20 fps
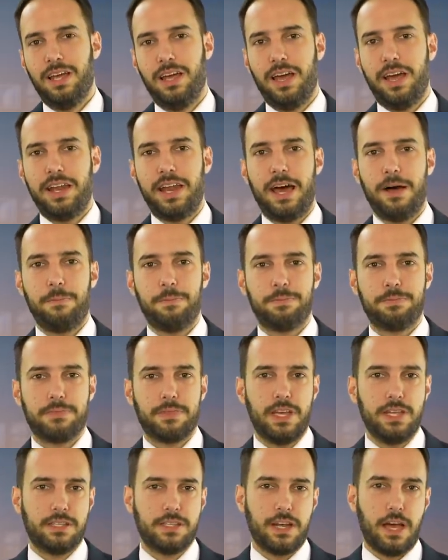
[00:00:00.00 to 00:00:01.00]
And now,
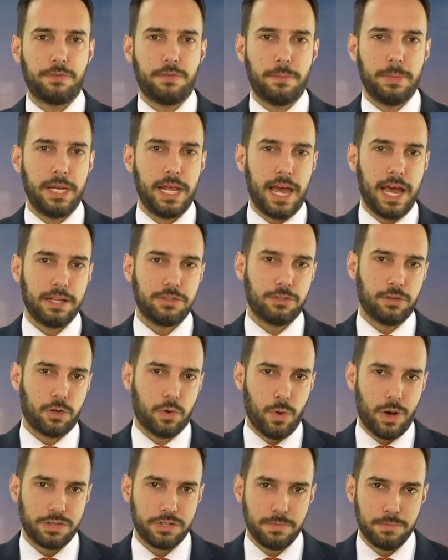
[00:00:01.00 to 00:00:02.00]
it's time for me to answer a
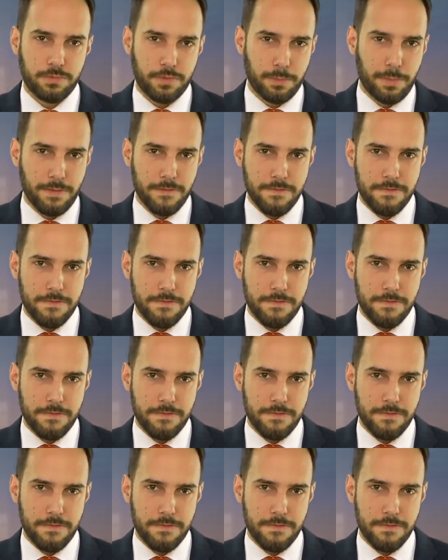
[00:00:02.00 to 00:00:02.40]
question from a